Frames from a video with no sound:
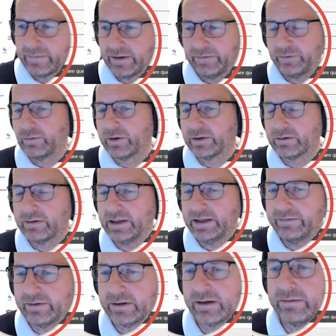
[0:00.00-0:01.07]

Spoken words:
If you want to leave a